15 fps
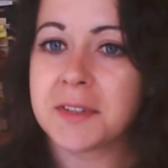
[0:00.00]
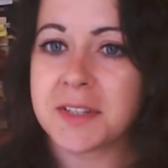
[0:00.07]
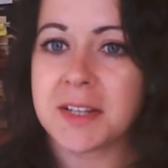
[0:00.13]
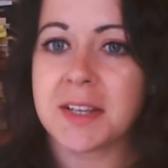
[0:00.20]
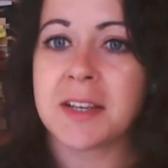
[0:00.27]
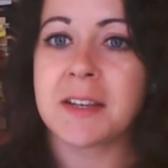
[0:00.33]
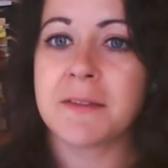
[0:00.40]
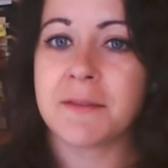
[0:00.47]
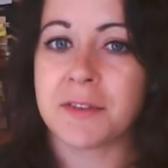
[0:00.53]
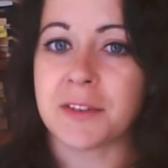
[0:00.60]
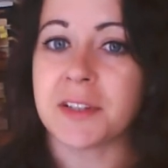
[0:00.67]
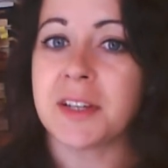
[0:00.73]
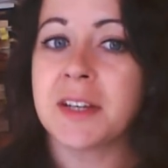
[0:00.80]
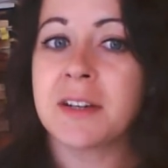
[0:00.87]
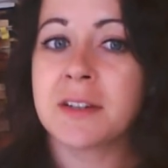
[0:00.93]
to eat for
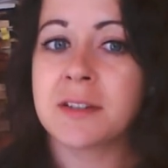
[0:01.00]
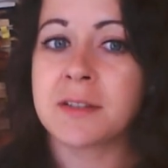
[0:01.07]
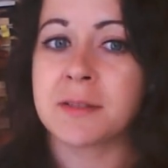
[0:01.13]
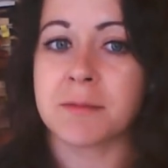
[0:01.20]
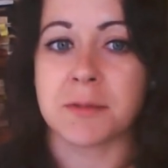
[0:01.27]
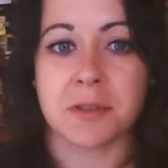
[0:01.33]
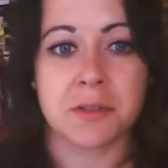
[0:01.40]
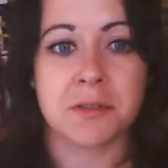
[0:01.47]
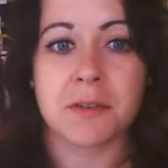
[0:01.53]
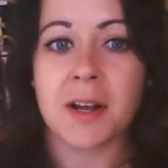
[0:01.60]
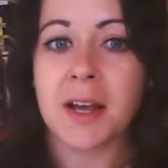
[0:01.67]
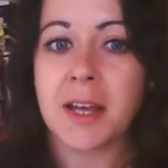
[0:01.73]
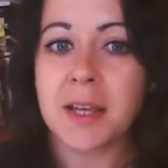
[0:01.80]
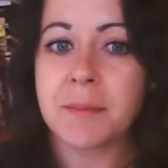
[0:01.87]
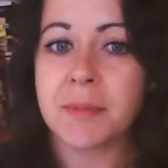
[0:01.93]
years was
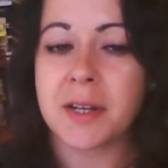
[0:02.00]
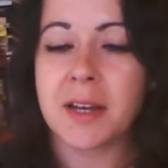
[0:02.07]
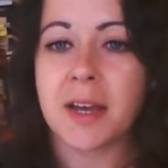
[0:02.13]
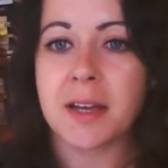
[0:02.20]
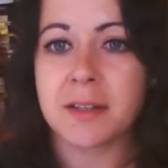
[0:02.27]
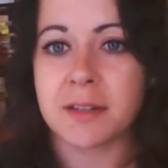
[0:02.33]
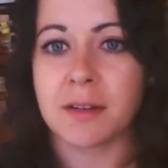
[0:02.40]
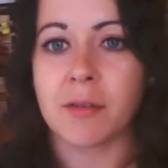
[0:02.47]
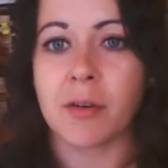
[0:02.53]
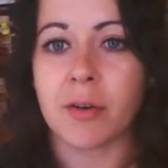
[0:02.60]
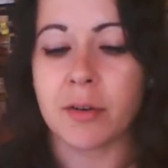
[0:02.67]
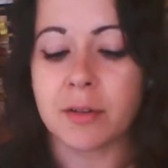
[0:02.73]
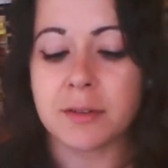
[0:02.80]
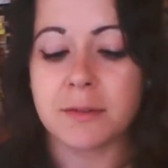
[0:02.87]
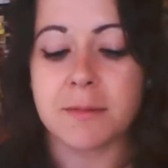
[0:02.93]
dry bread and
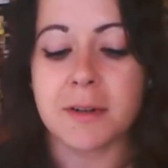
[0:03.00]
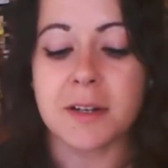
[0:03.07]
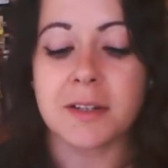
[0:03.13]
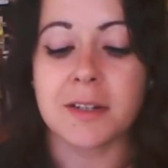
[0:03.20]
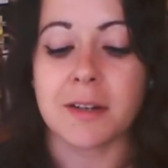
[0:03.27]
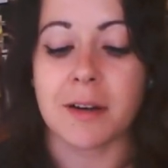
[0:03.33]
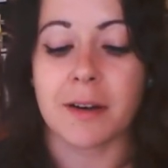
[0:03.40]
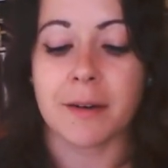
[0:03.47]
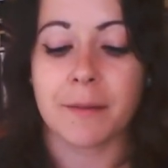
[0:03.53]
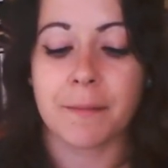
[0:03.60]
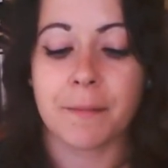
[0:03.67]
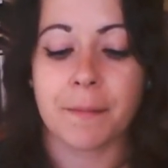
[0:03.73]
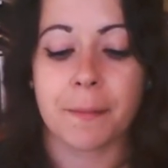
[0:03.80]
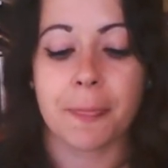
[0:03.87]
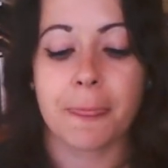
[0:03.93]
cold water,
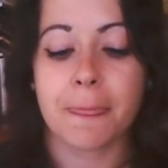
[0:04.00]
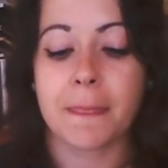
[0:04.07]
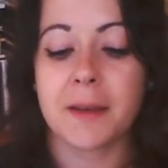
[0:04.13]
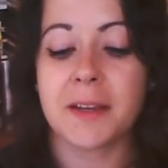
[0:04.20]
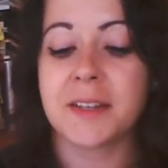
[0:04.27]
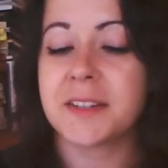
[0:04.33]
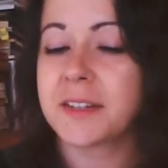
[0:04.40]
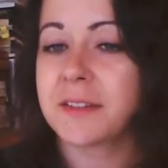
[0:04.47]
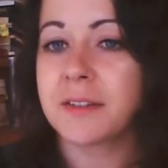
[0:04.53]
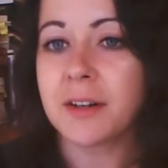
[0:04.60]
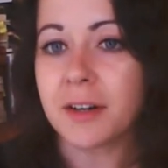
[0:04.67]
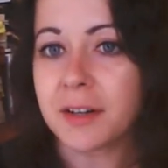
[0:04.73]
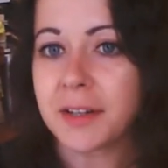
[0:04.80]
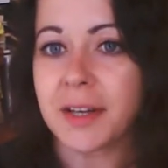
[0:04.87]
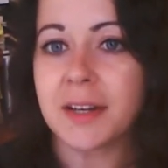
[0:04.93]
he did
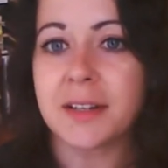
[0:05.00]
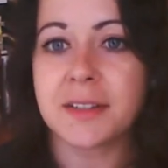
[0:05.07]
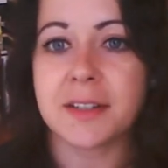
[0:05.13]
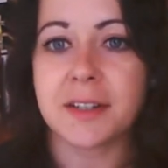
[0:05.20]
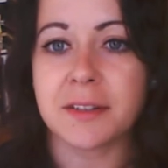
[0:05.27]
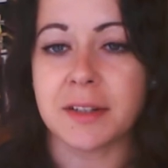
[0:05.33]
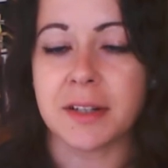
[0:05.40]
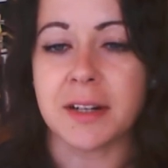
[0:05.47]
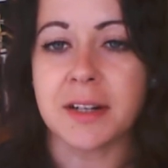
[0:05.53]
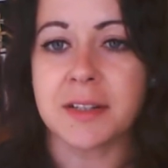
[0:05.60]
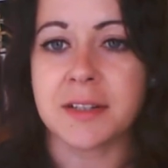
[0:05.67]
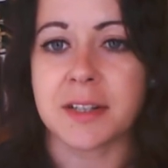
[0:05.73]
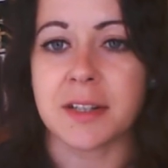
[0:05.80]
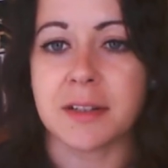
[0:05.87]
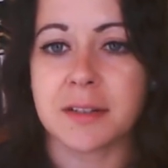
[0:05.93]
not get
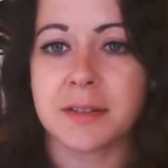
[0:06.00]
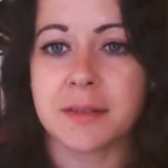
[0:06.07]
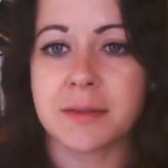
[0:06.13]
downhearted.